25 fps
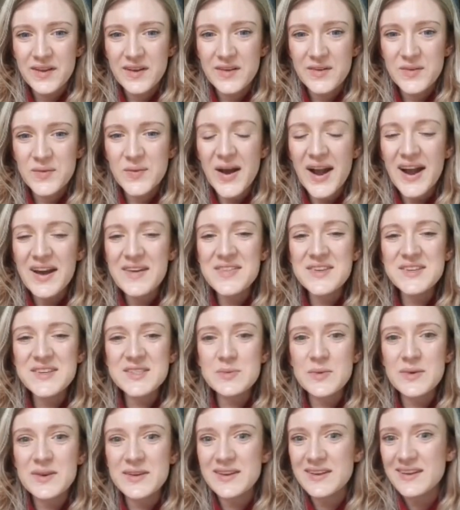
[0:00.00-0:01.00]
Fresco.
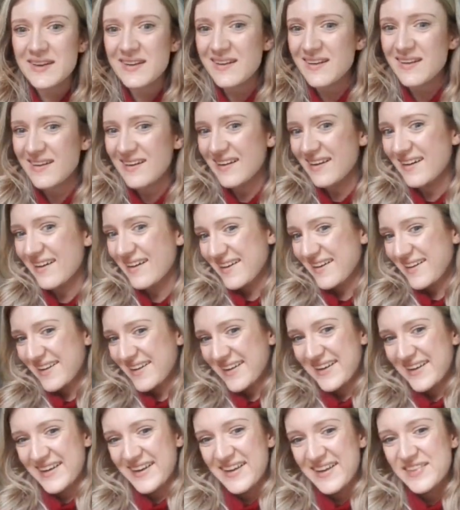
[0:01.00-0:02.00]
Wow. This
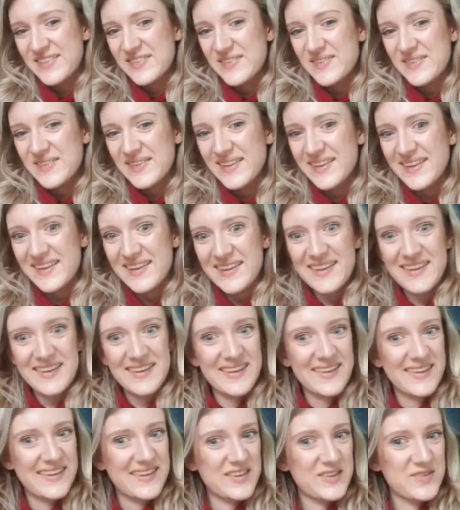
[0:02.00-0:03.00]
is just the
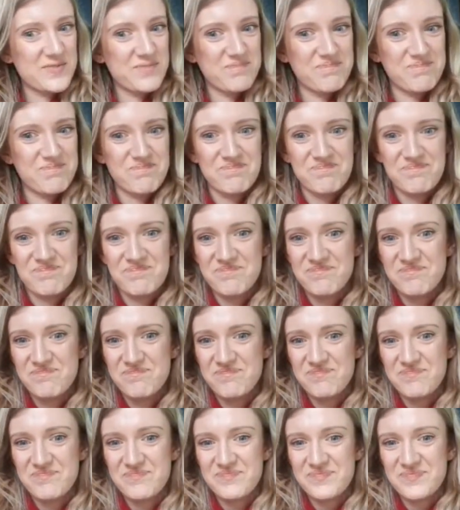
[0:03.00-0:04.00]
entrance.
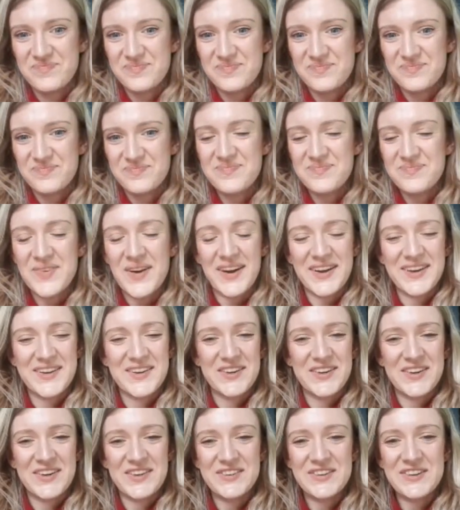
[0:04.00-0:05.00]
Now, my
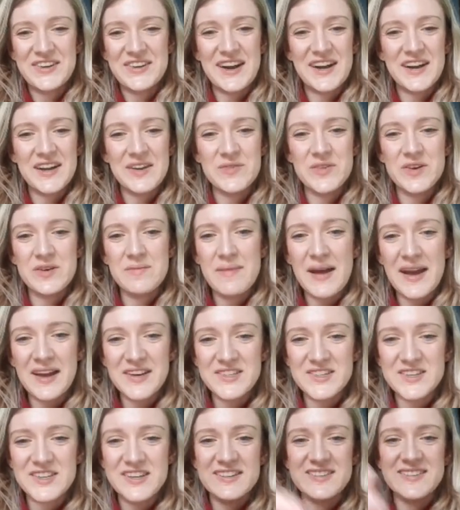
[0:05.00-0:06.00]
God, you can't even
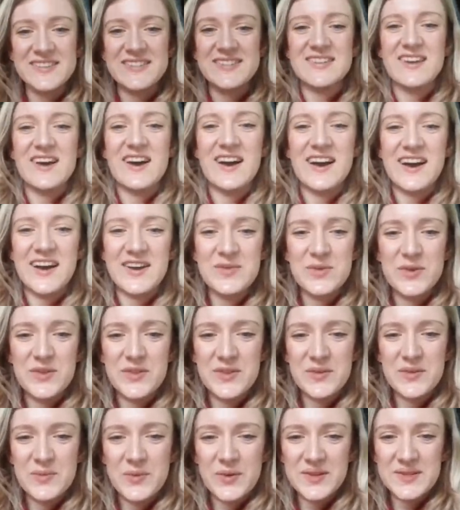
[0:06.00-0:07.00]
imagine inside what
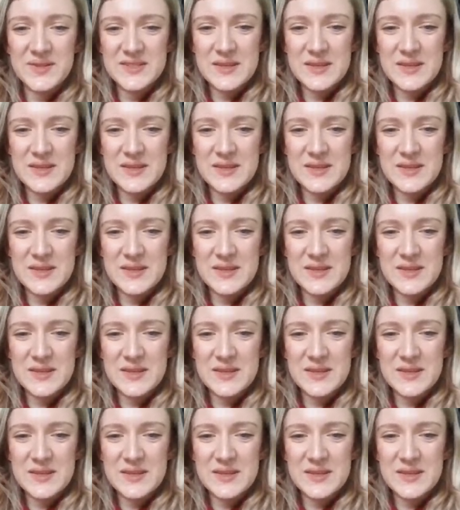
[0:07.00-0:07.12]
some of